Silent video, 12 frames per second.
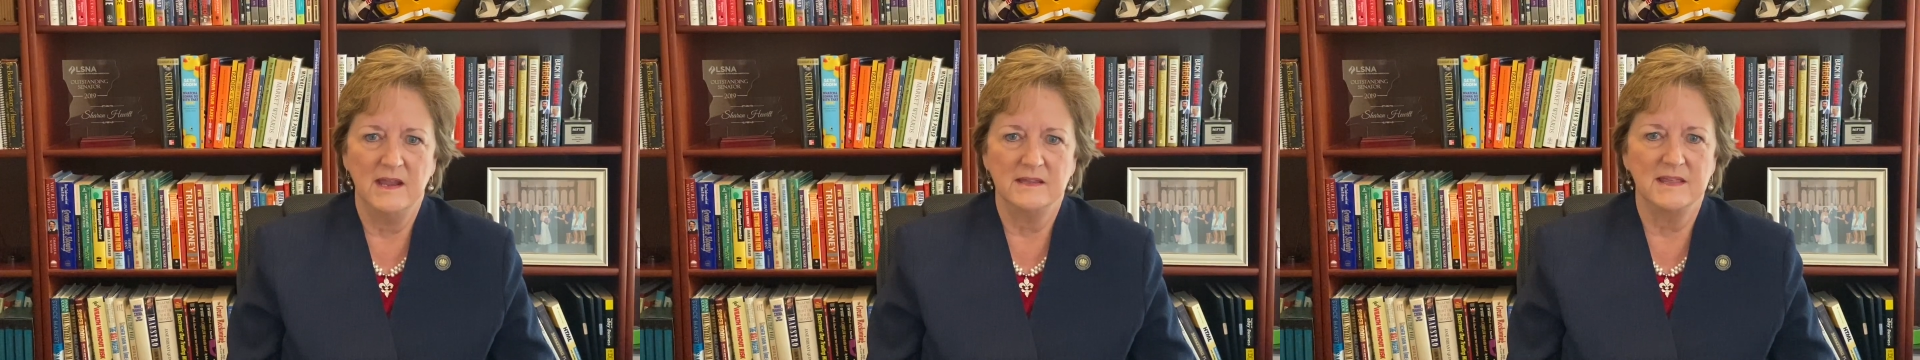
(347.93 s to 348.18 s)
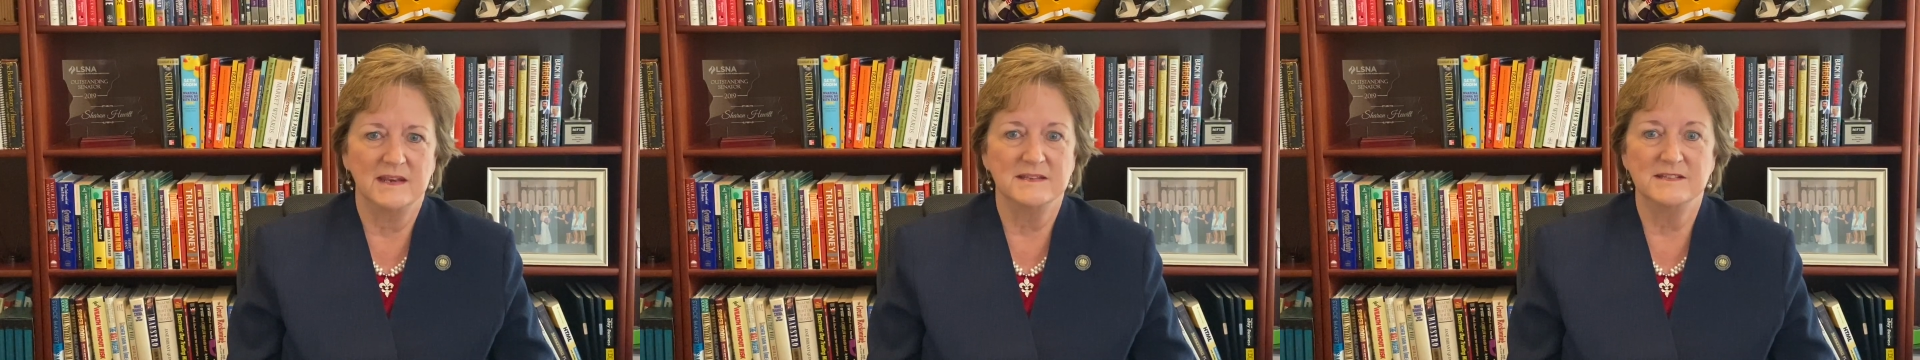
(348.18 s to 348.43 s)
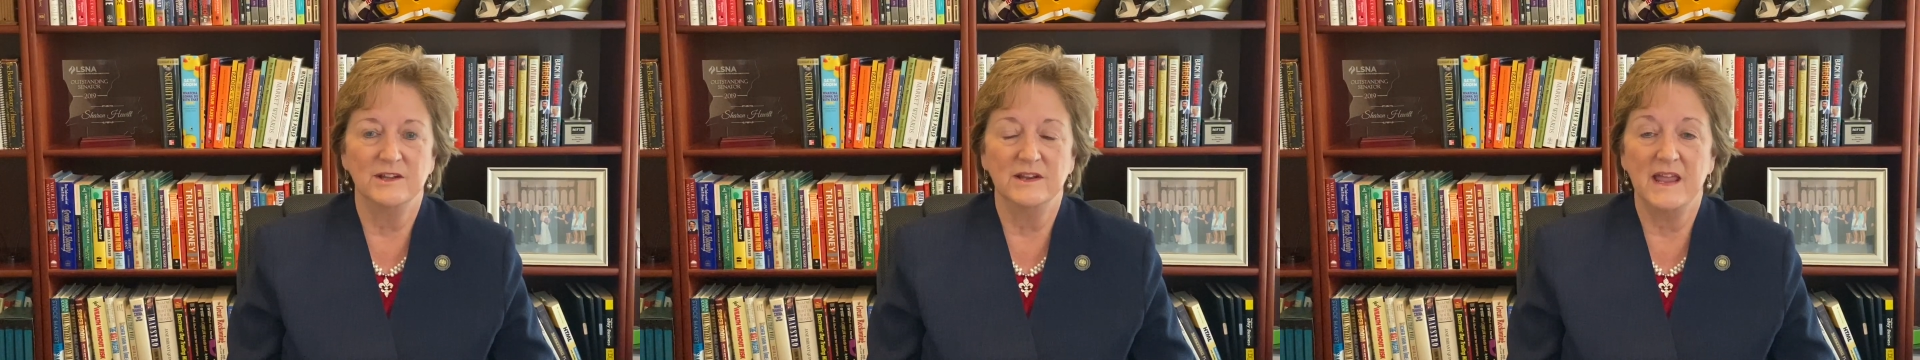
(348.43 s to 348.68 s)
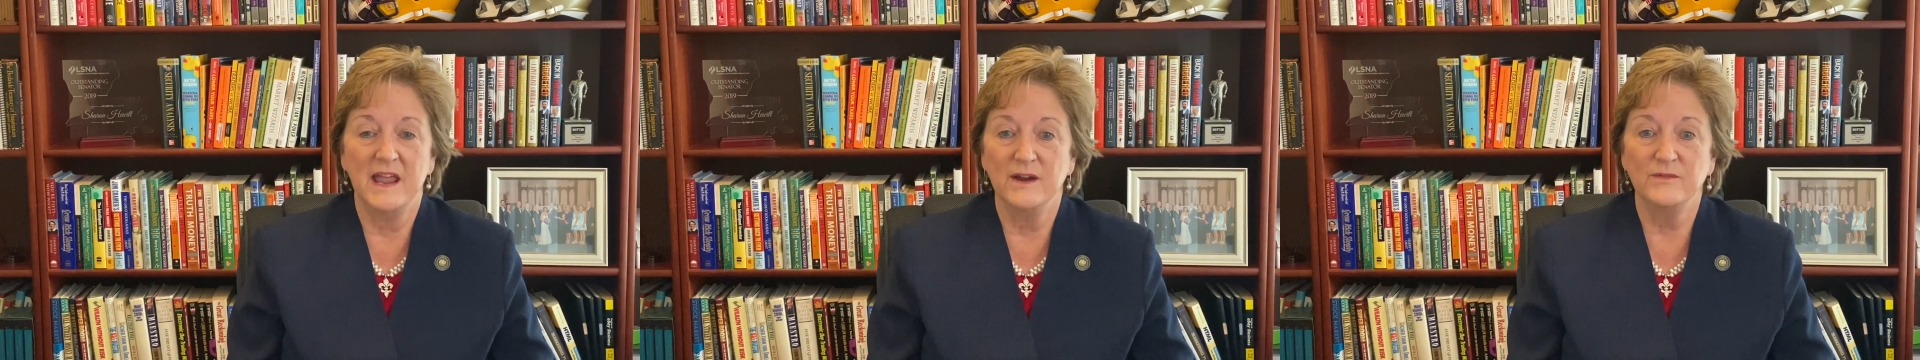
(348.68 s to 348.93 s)
that until
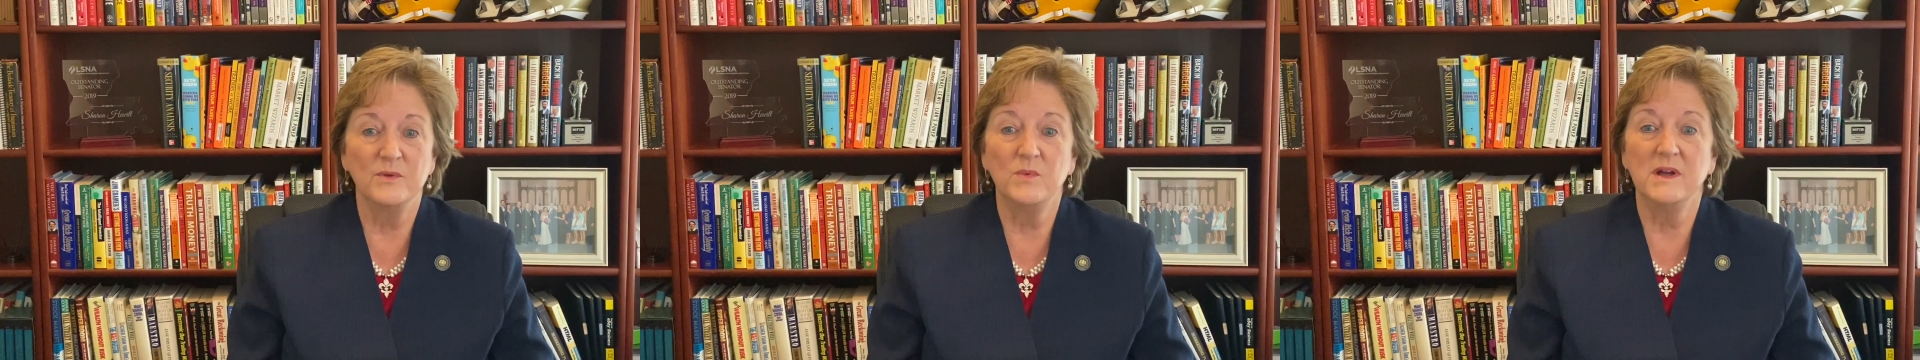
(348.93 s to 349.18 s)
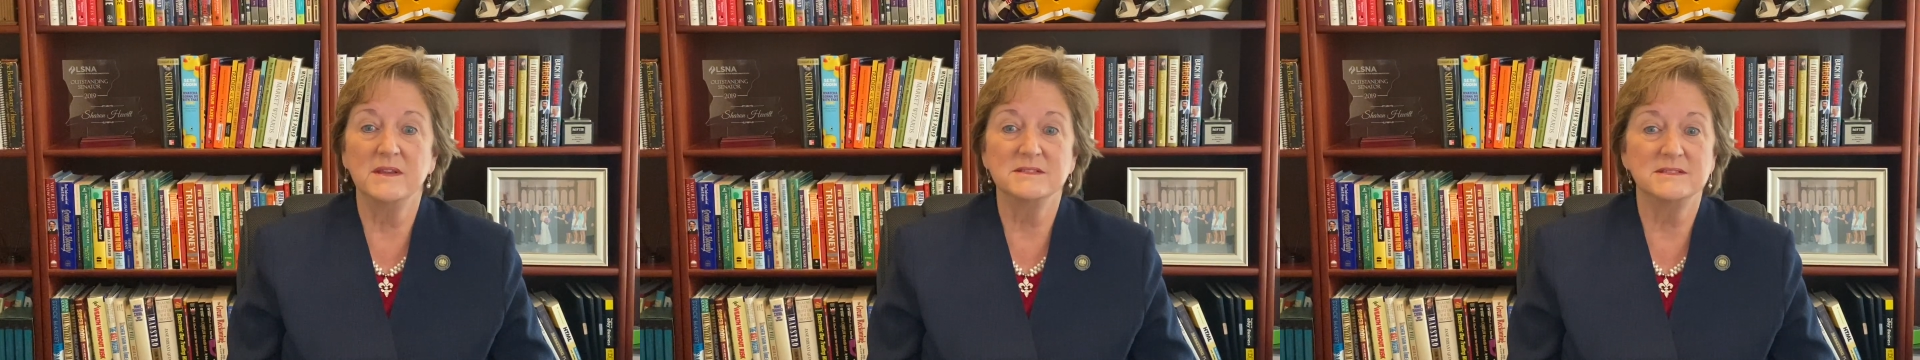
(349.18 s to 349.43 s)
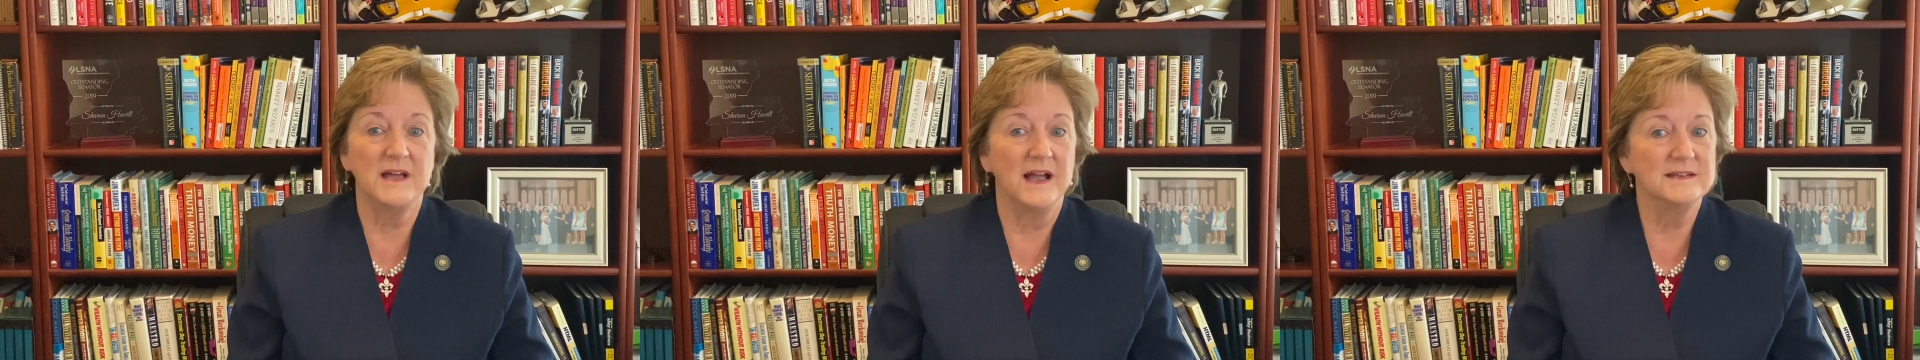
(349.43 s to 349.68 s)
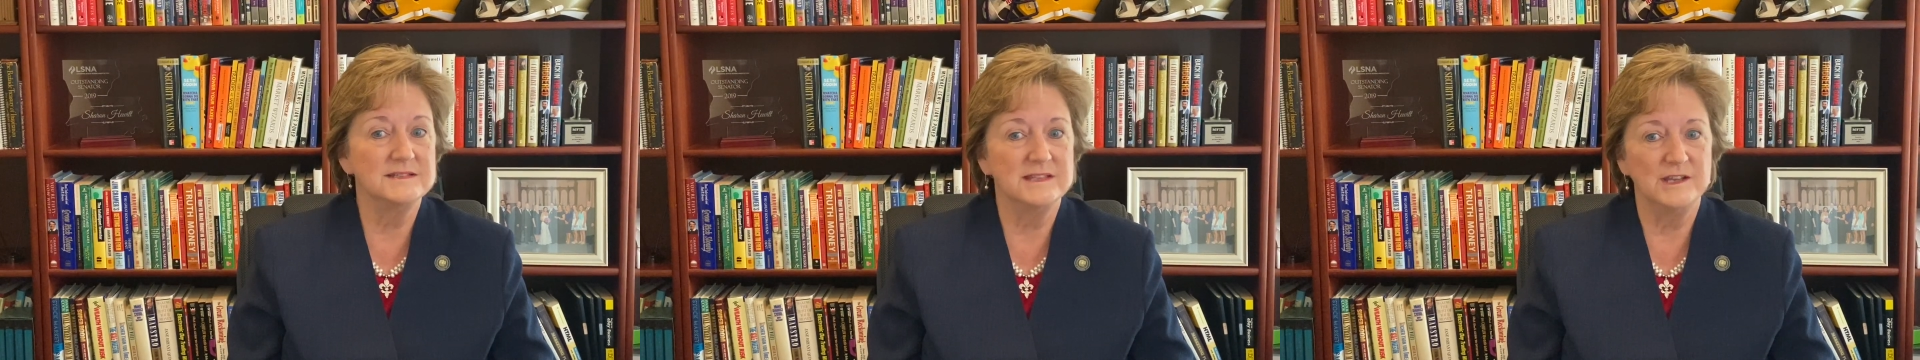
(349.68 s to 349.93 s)
everyone
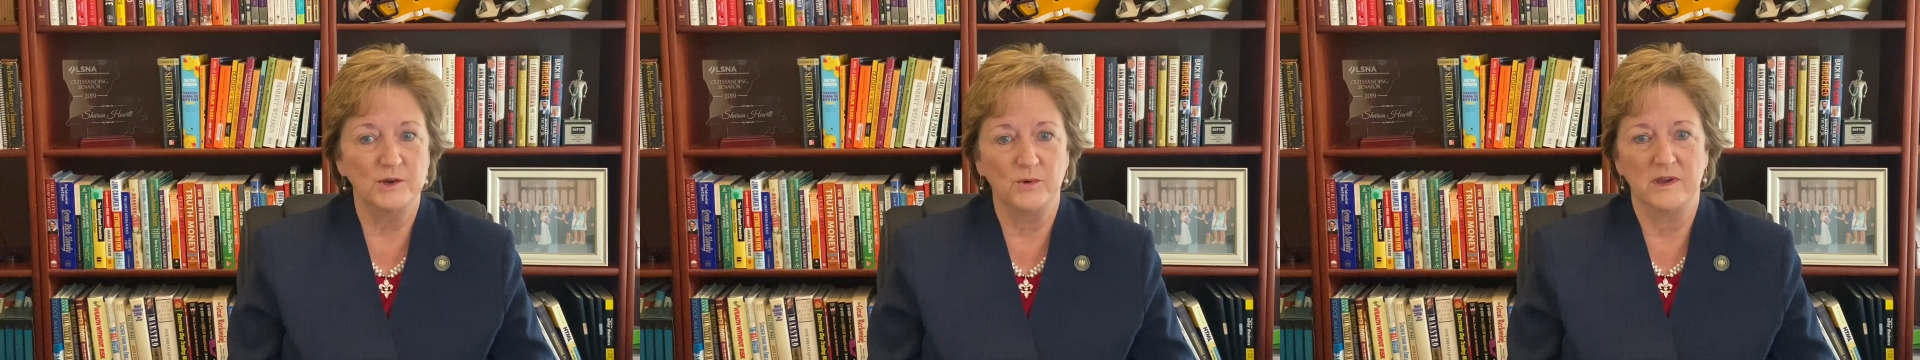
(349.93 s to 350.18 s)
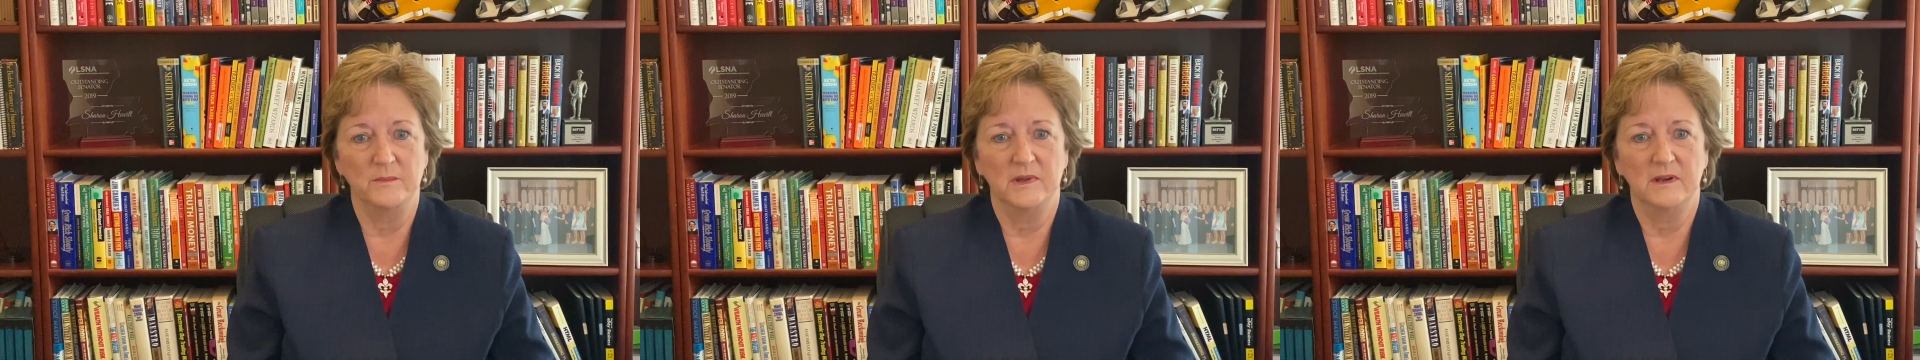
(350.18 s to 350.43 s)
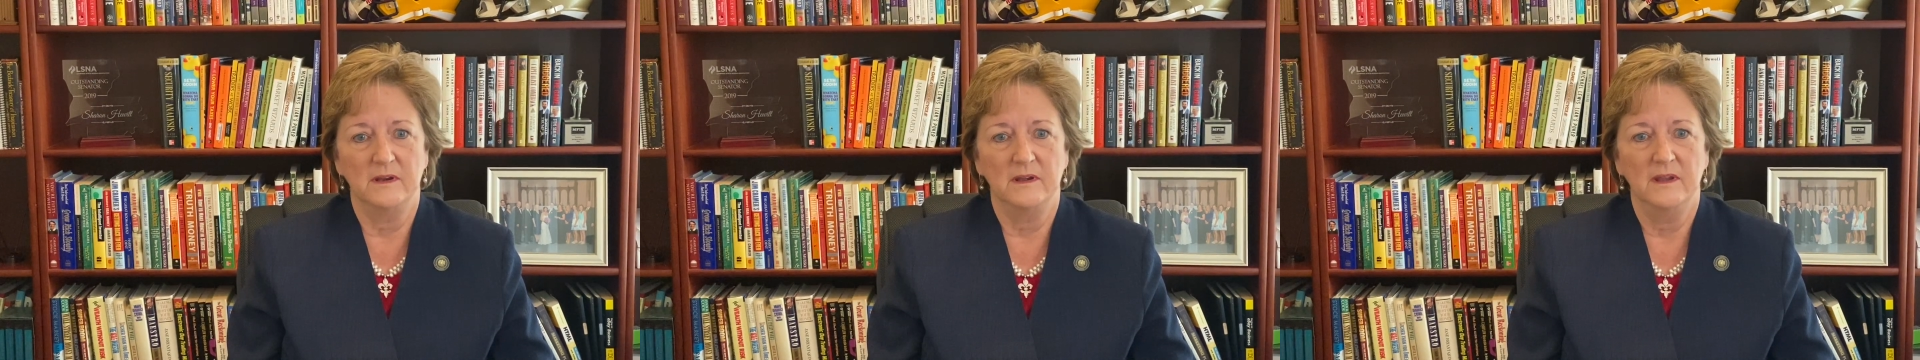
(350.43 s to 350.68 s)
signs the agreement,